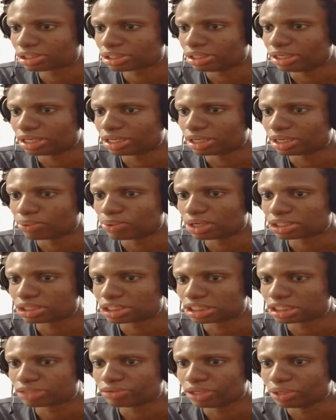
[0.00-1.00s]
you can watch
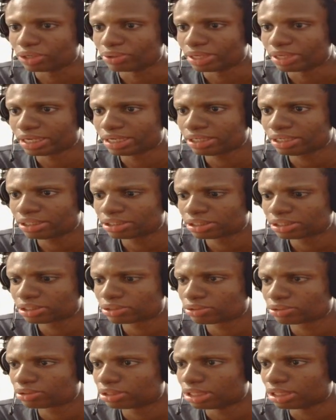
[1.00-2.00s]
this video here,
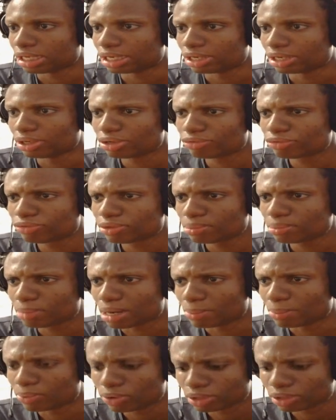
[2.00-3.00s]
and I look for
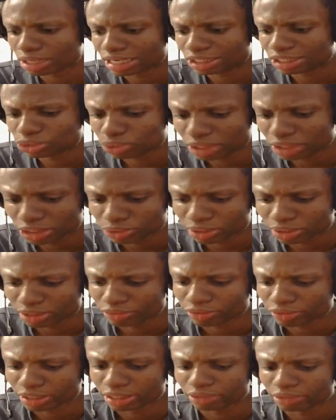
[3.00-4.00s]
a more like
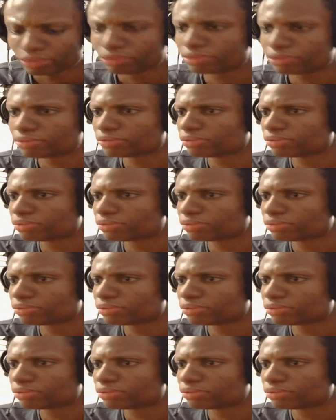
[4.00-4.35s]
2025.